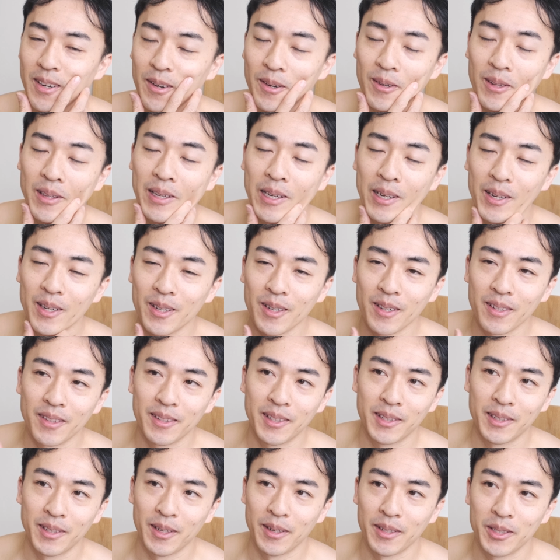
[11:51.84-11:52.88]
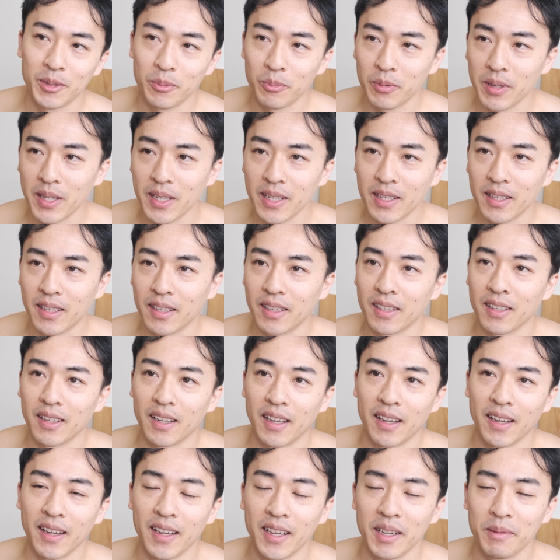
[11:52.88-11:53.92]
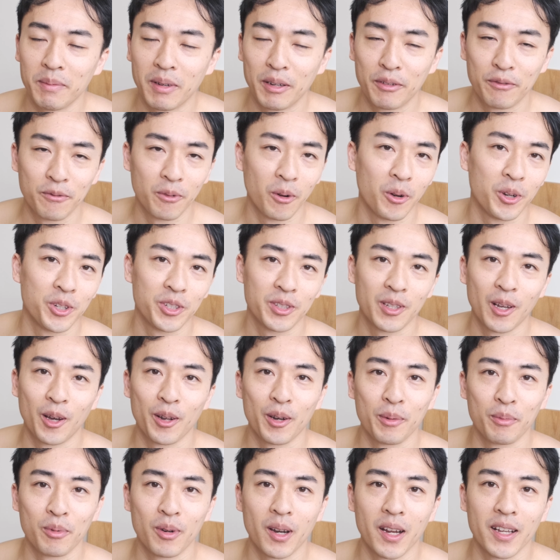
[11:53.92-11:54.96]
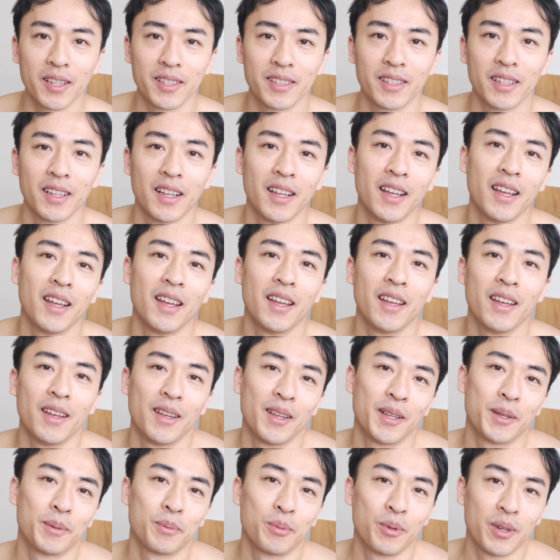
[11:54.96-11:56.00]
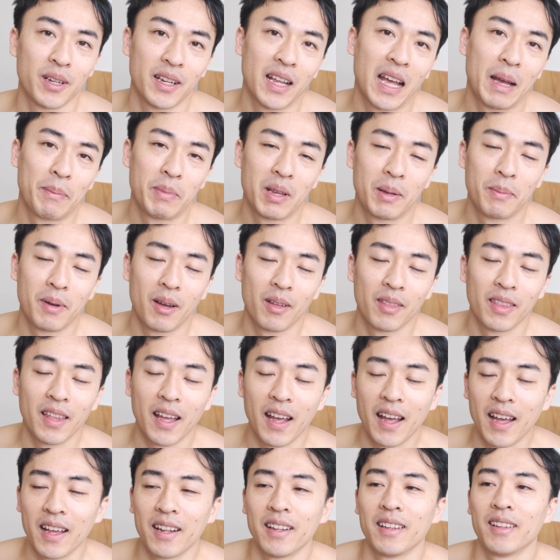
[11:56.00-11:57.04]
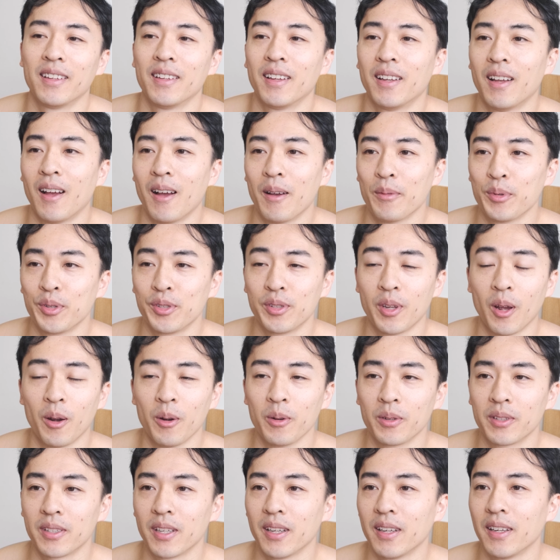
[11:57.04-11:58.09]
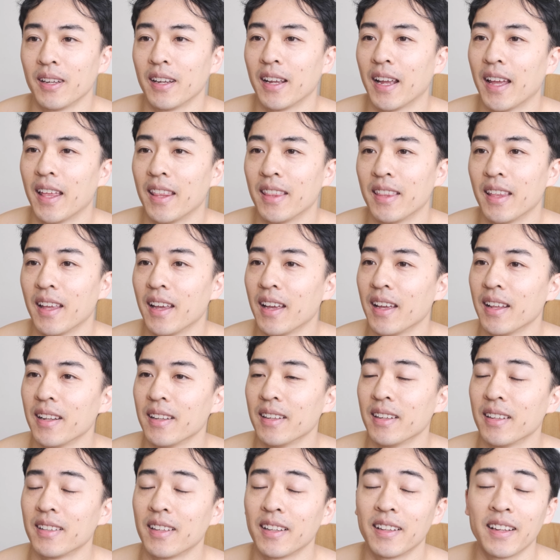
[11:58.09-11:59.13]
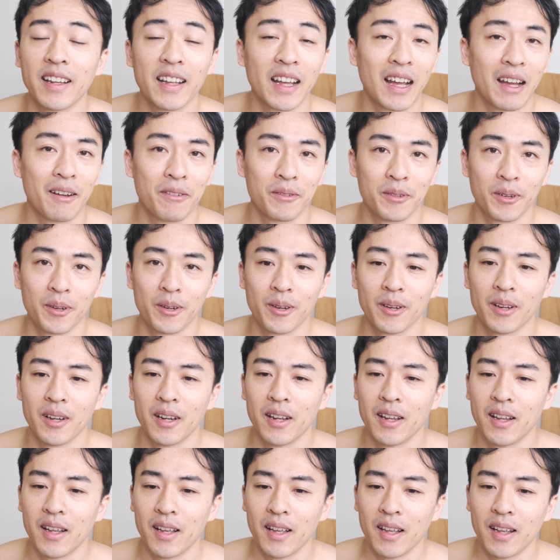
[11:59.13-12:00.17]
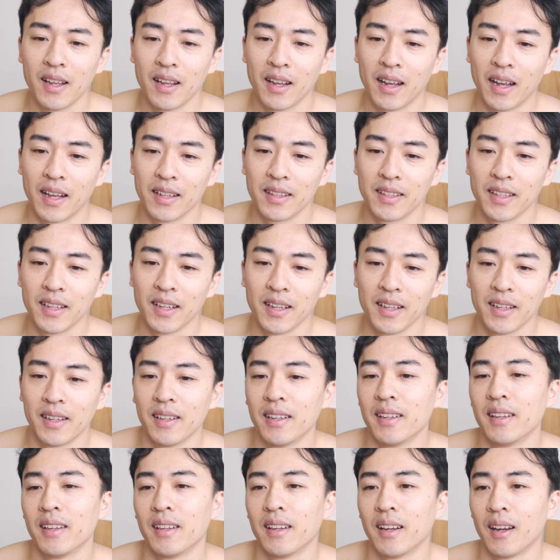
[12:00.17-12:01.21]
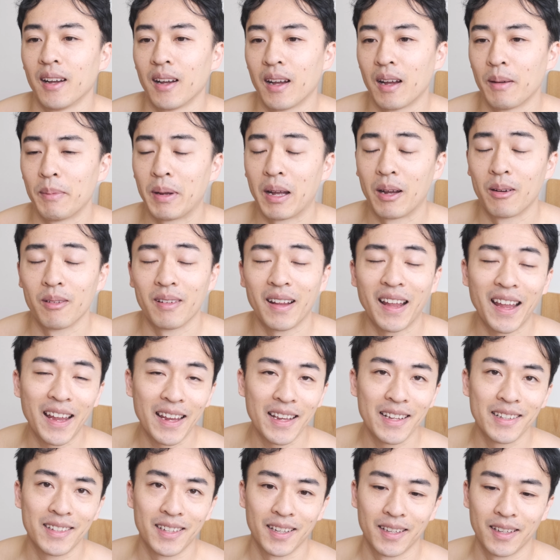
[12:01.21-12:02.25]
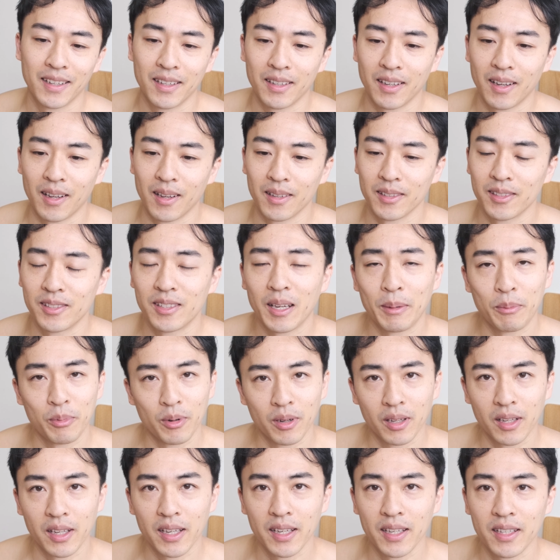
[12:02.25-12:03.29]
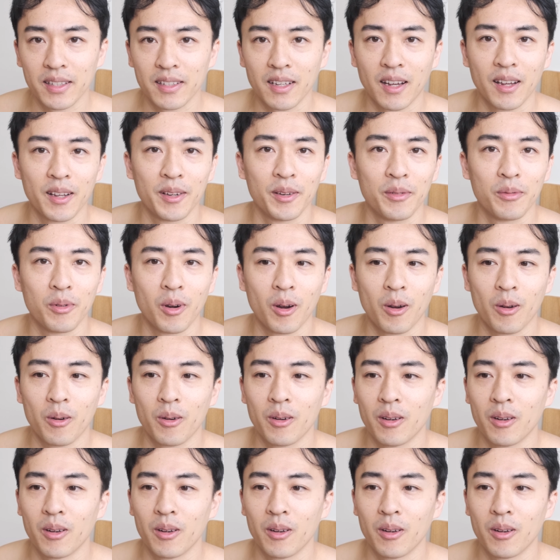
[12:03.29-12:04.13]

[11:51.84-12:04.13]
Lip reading: earlier this week, I hit my first Stalder press. I was pretty happy about that, stoked. And then the day after, I did about 8 separately, not in a row.